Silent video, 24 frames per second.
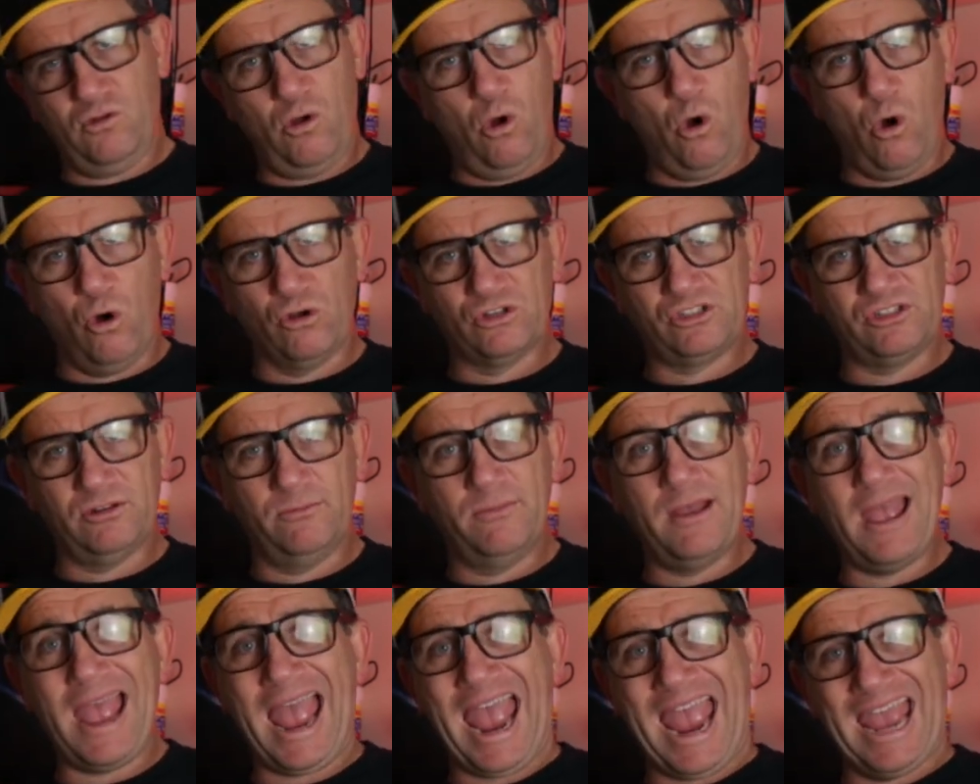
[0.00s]

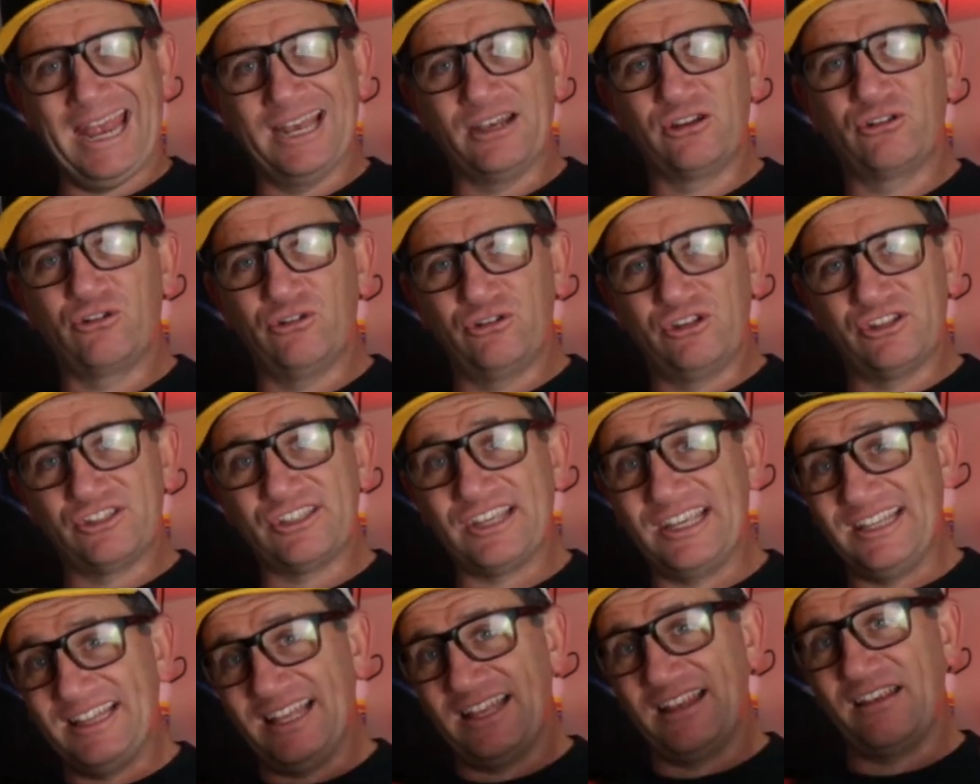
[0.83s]
awesome and good to
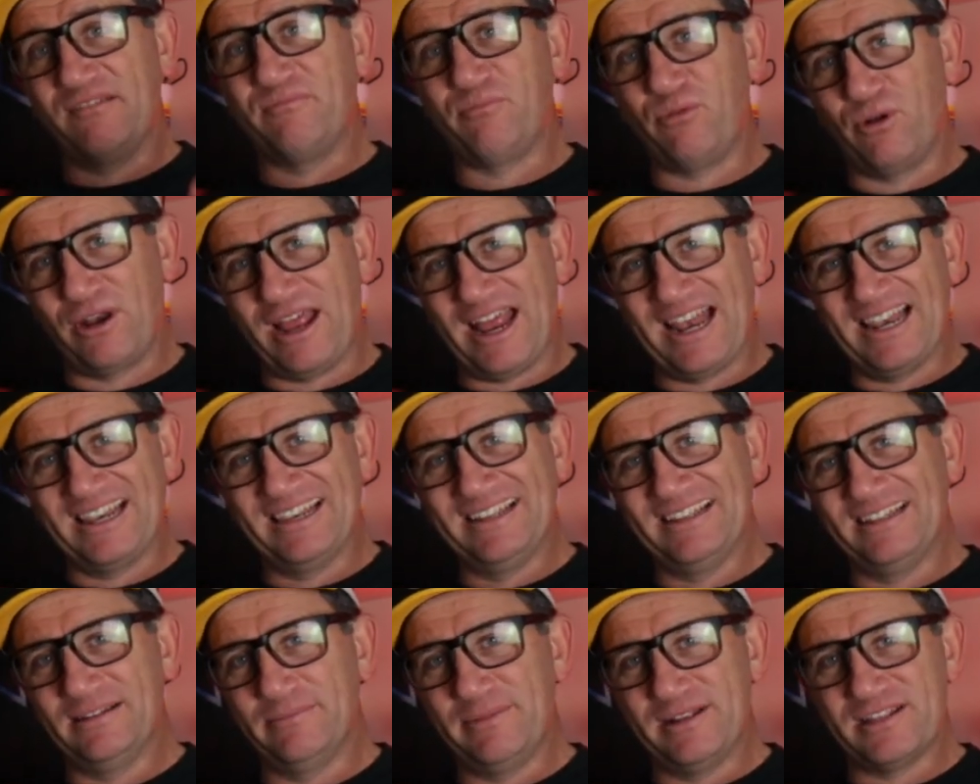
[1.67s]
see that they brought it out a
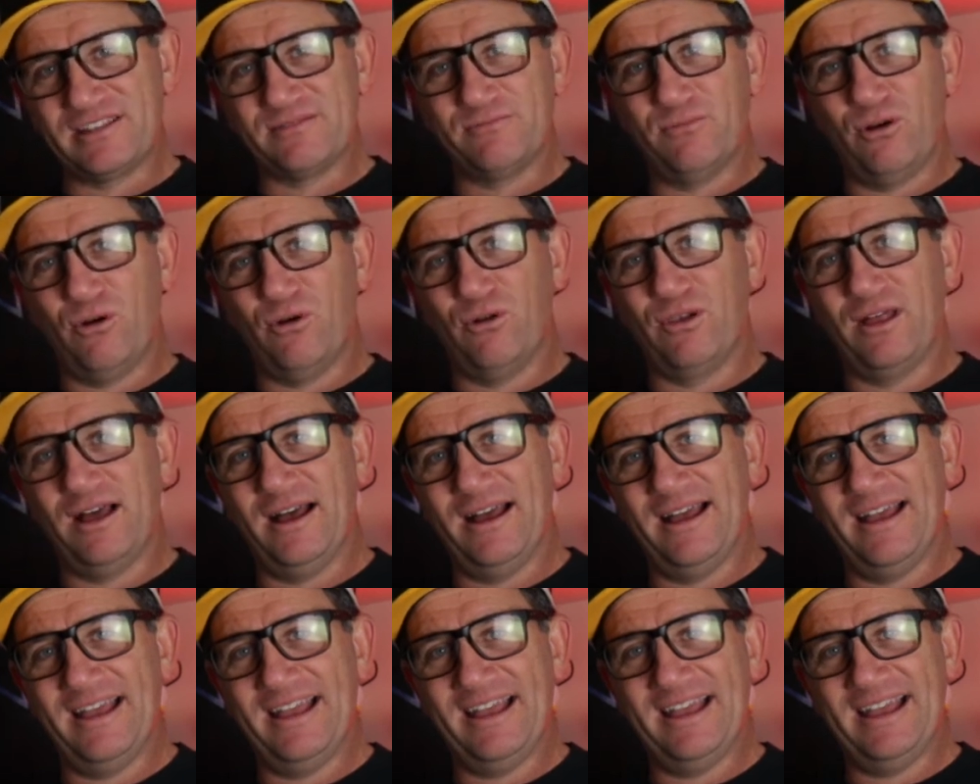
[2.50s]
little bit
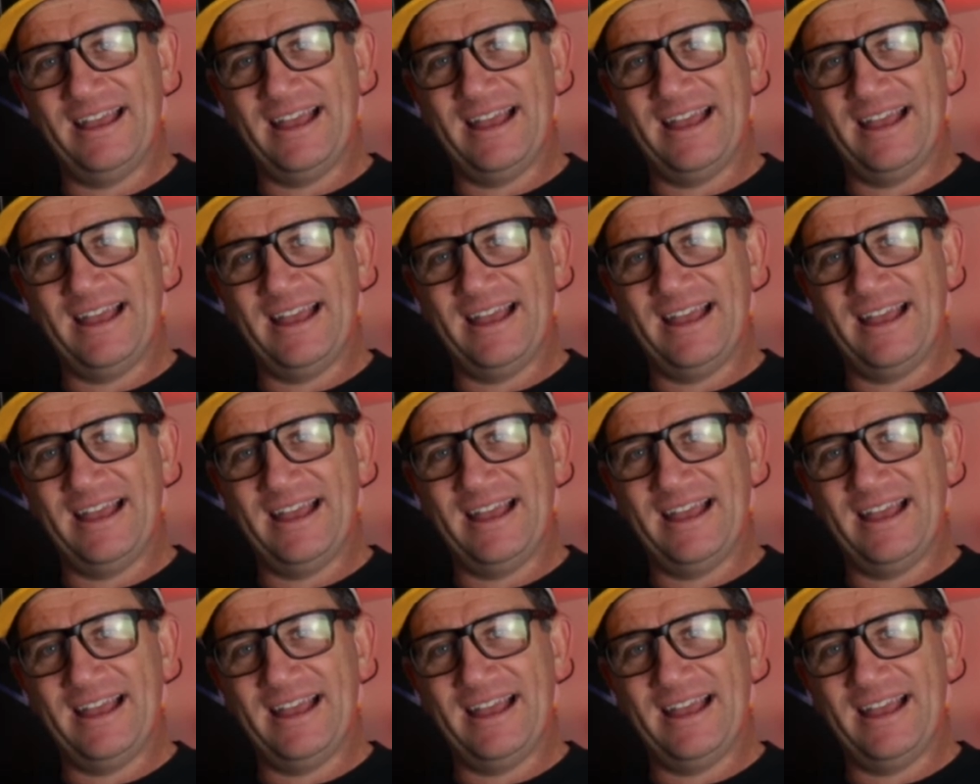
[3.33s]
smaller,